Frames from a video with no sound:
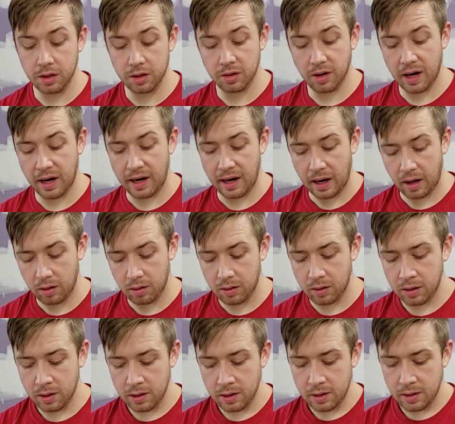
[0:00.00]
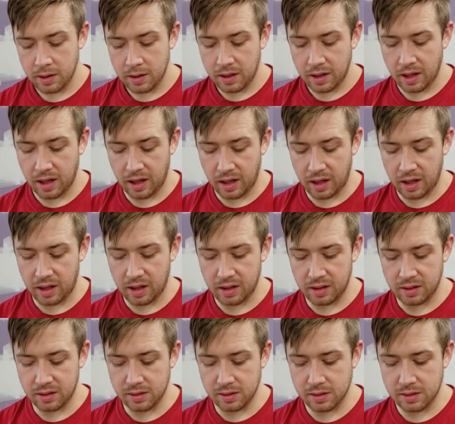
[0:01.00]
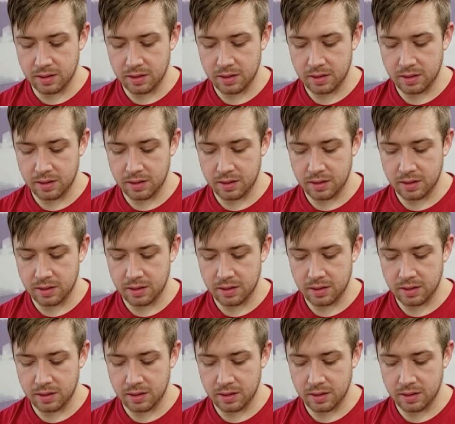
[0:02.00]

dry out, and